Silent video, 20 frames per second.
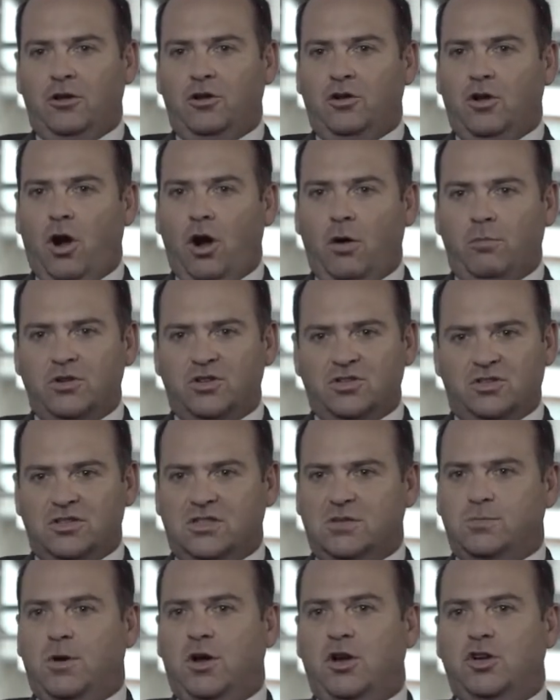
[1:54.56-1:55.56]
garbage
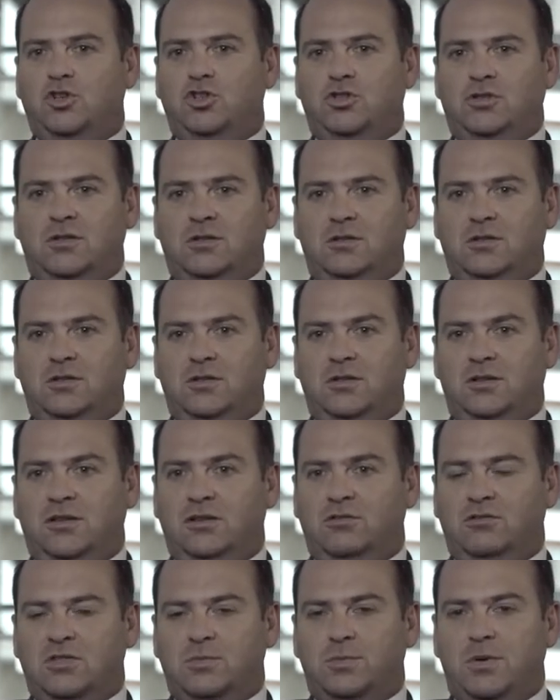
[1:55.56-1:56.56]
disposal
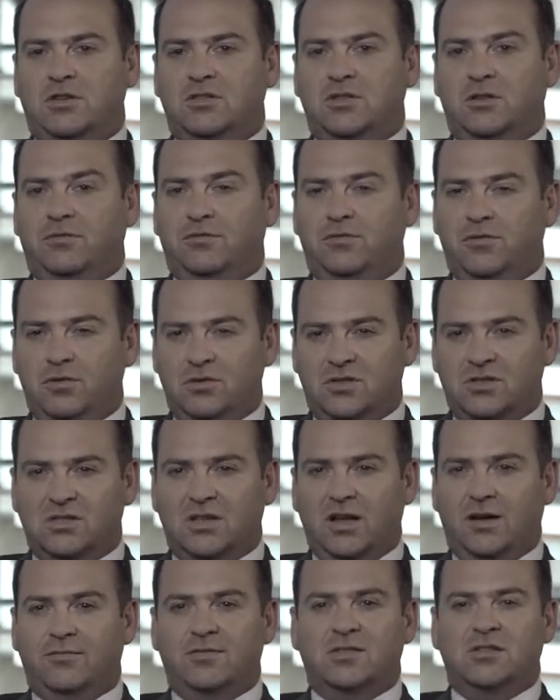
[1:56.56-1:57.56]
in respect of
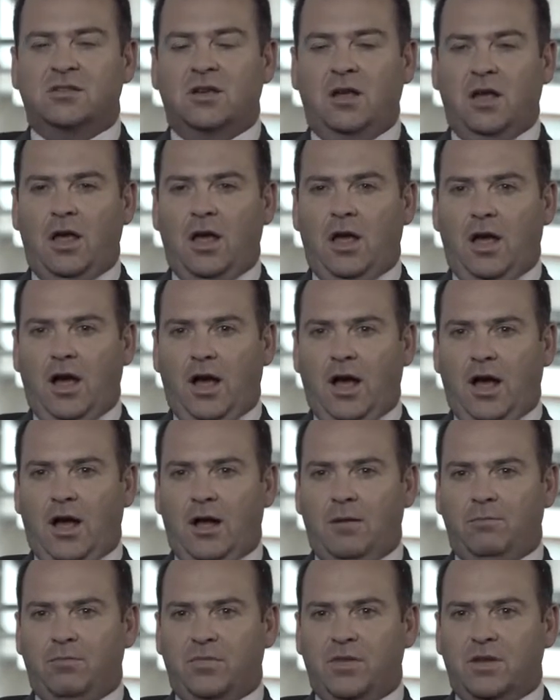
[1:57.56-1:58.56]
foodstuffs,
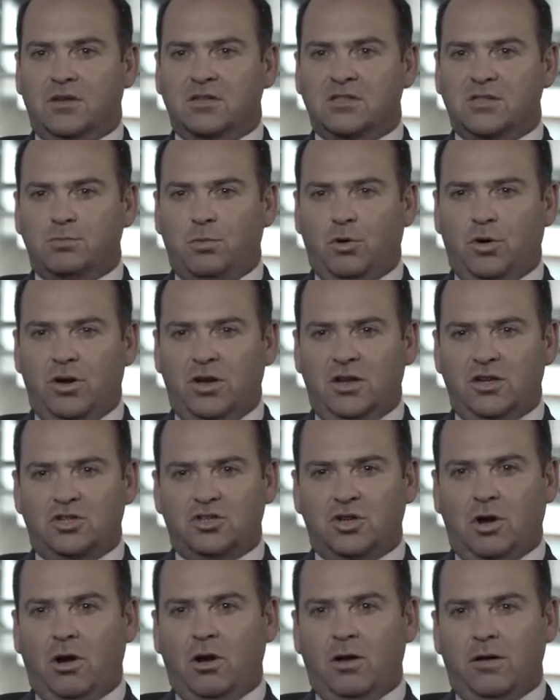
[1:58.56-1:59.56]

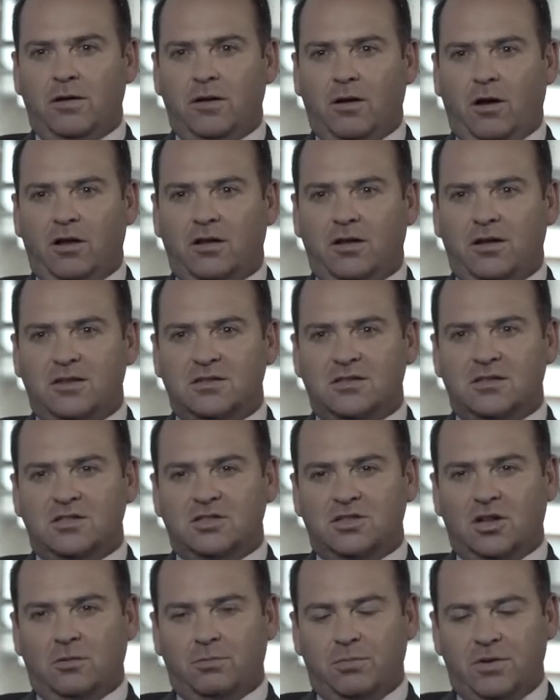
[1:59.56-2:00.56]
spoilage, is the
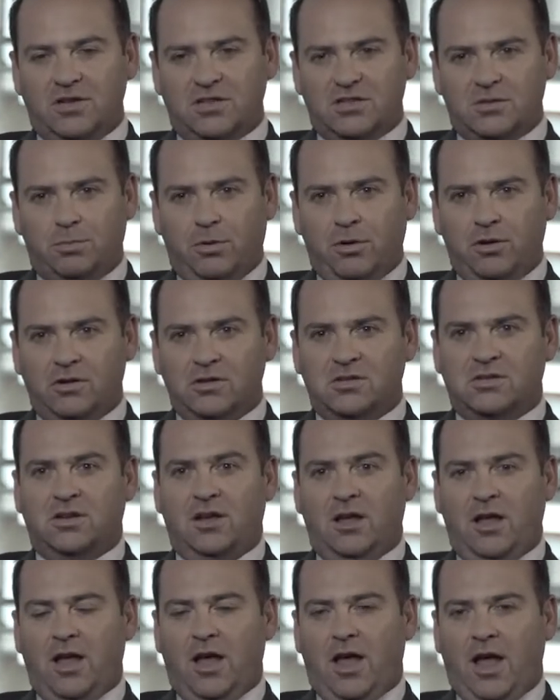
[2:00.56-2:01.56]
stock being spoiled,
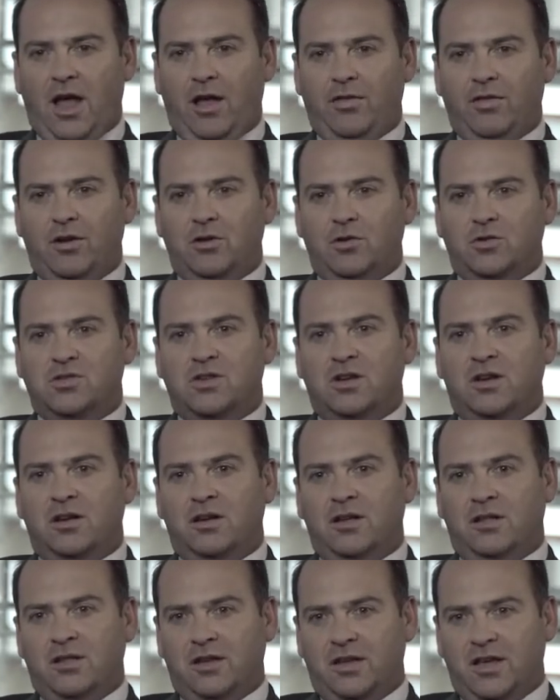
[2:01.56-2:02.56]
and then
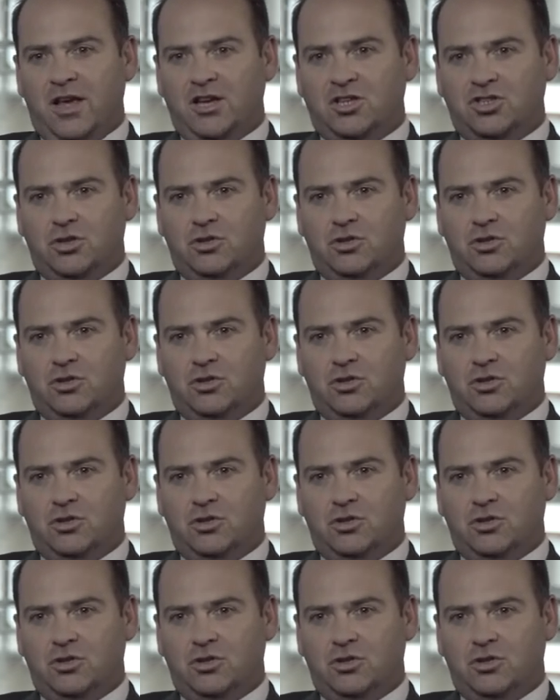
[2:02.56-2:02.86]
also the cash